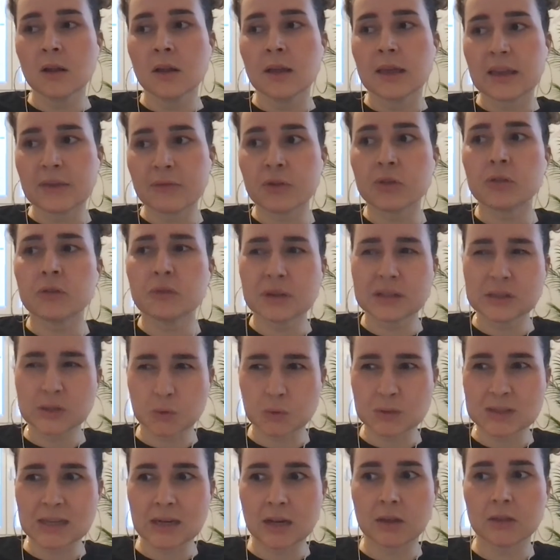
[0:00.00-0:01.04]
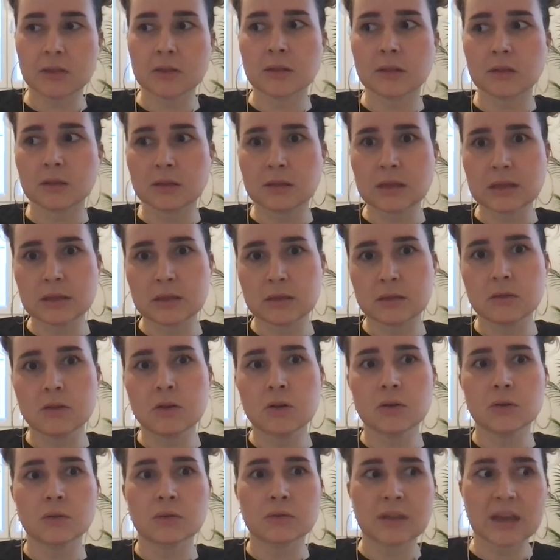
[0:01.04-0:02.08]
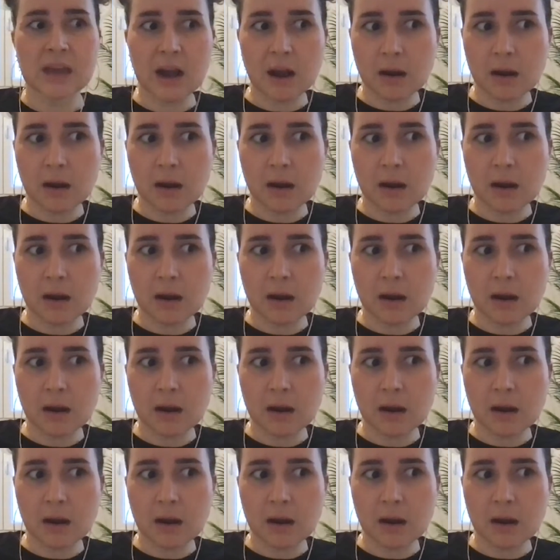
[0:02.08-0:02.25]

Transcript: even though in Switzerland there